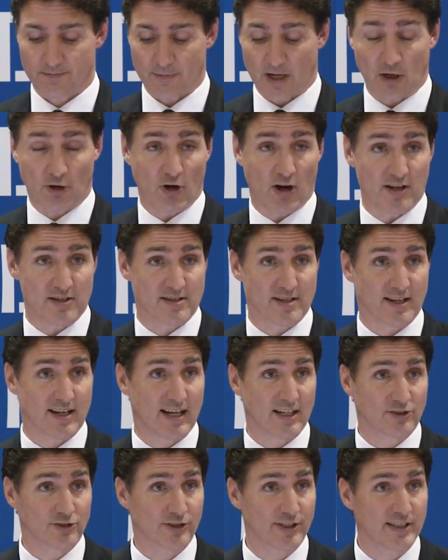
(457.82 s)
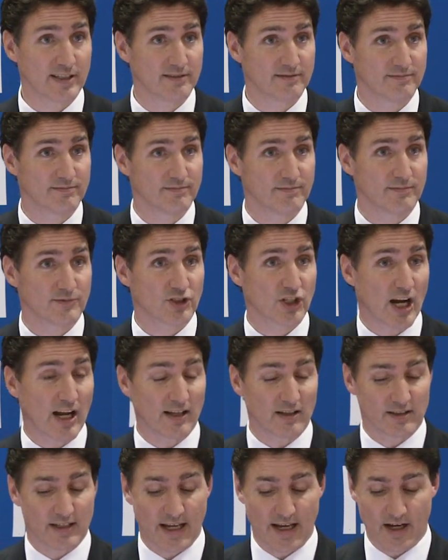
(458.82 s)
Across the country,
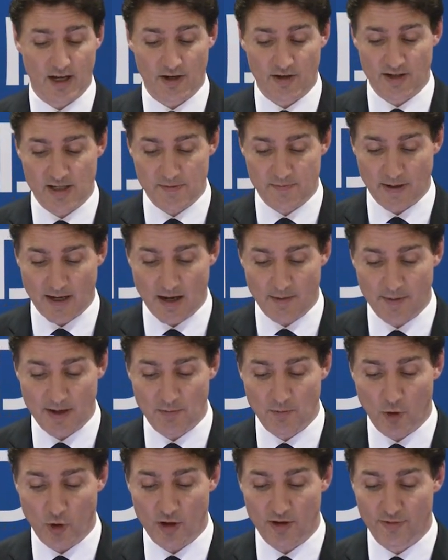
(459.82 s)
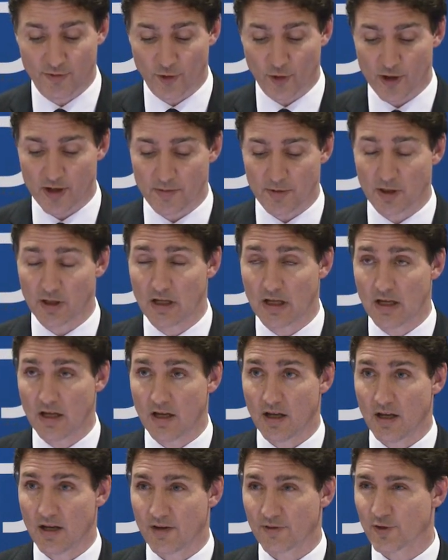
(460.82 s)
childcare is becoming more affordable.
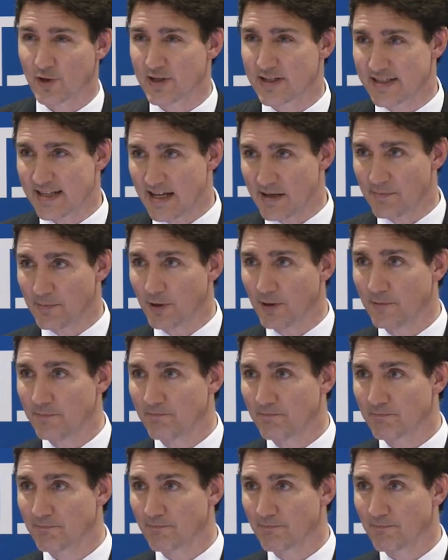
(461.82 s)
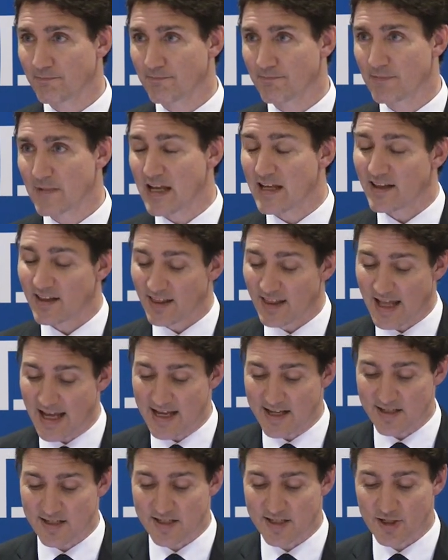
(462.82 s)
For example,
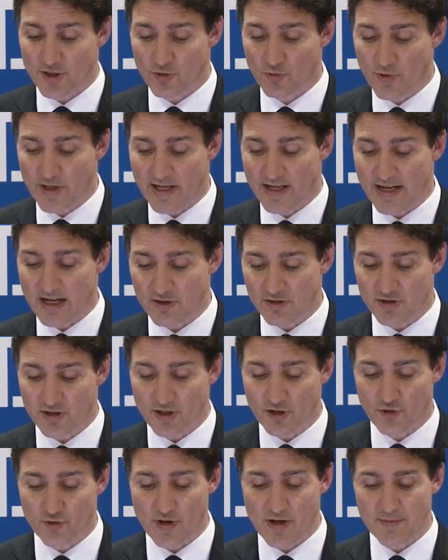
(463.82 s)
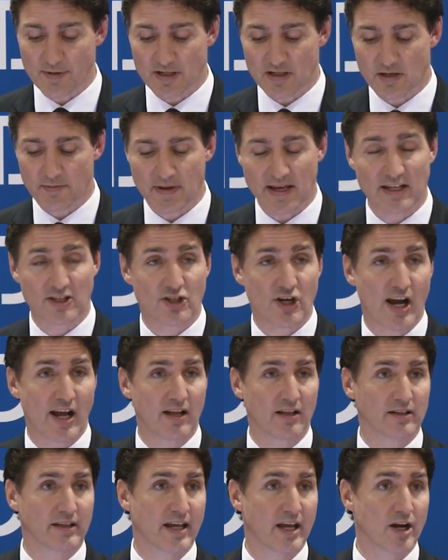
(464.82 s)
last year we announced an agreement to make
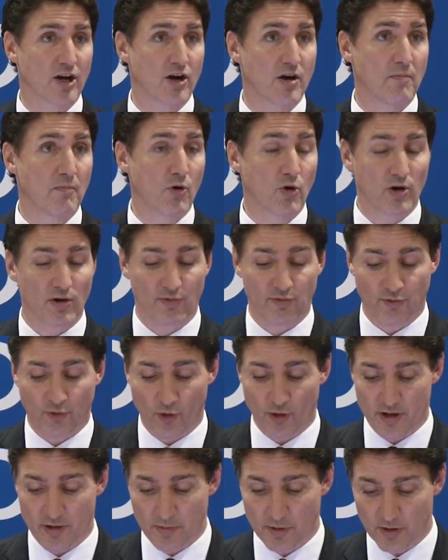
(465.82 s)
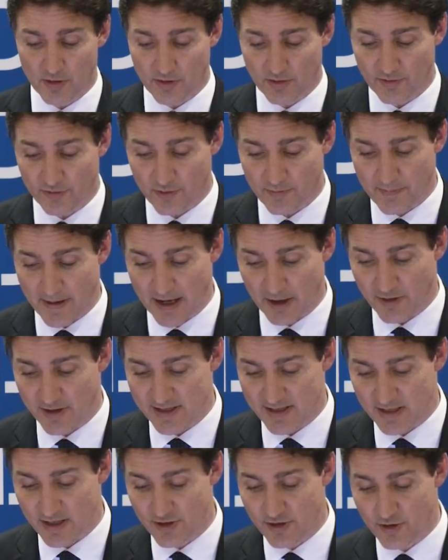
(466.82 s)
childcare more affordable for
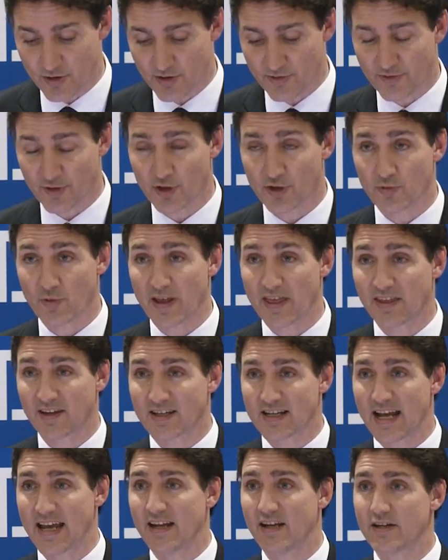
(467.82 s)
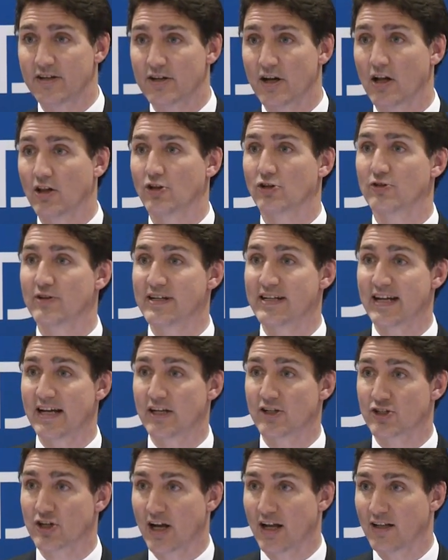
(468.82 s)
parents in Nunavut with $10 a
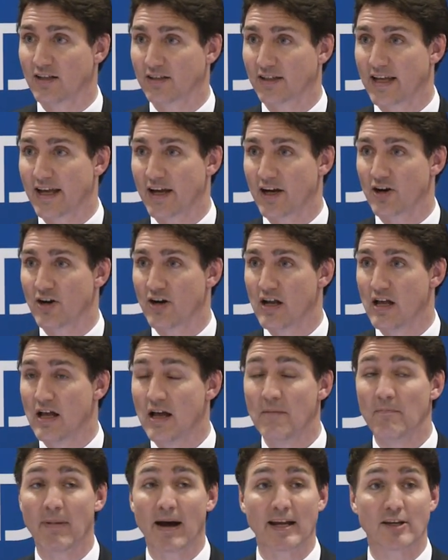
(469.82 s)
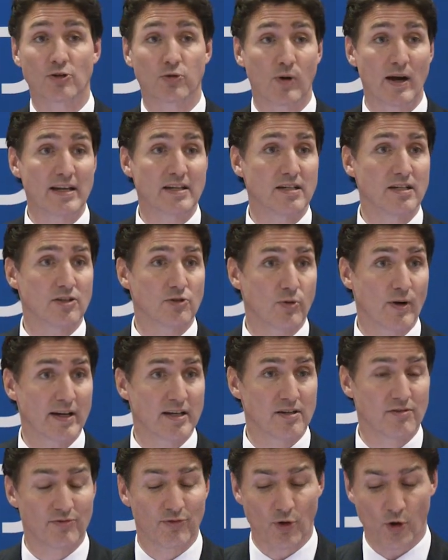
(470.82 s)
day childcare by
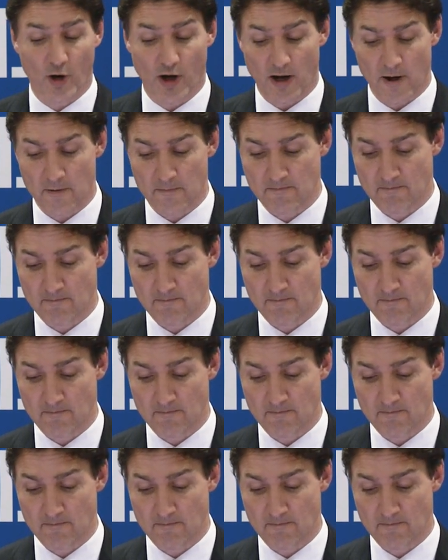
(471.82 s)
2024.